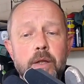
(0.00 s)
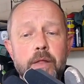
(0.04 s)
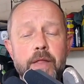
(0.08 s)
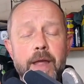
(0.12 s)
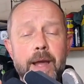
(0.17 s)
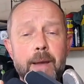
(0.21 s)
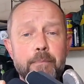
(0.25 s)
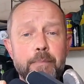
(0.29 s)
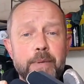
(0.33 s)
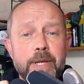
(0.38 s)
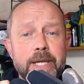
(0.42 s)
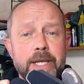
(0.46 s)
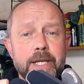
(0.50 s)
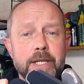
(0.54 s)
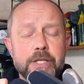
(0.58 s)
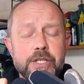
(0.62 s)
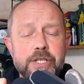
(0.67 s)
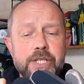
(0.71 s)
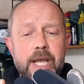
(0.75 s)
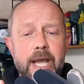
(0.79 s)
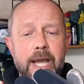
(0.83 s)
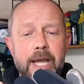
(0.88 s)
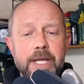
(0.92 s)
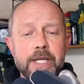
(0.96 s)
that being
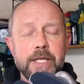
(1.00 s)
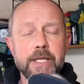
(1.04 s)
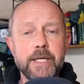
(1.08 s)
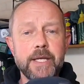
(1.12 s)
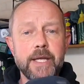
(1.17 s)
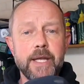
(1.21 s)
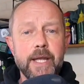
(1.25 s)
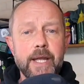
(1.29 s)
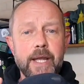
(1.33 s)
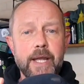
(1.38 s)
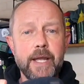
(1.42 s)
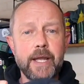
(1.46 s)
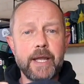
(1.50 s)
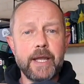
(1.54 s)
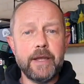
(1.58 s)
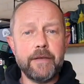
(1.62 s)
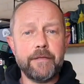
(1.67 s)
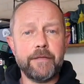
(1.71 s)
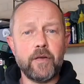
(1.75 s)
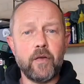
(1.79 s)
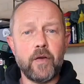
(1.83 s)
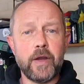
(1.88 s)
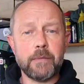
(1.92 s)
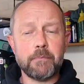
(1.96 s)
said,
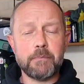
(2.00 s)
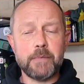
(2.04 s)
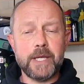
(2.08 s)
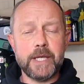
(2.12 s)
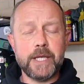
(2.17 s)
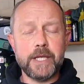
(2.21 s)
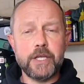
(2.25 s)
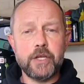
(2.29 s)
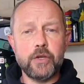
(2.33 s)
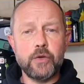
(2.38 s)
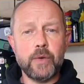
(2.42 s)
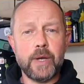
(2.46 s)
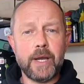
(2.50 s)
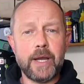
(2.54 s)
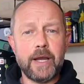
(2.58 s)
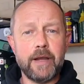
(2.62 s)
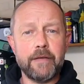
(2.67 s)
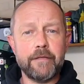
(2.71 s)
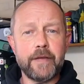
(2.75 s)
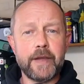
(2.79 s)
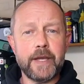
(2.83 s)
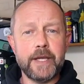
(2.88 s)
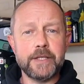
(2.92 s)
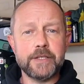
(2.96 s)
if like me you
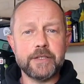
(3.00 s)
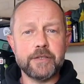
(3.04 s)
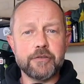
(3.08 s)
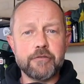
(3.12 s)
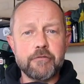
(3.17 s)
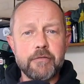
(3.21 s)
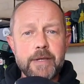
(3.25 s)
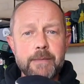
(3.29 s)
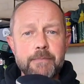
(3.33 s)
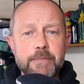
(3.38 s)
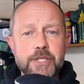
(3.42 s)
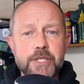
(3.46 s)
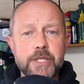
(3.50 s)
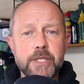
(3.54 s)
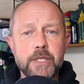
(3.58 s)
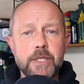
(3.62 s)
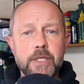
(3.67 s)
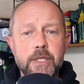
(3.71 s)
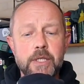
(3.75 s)
have heated grips,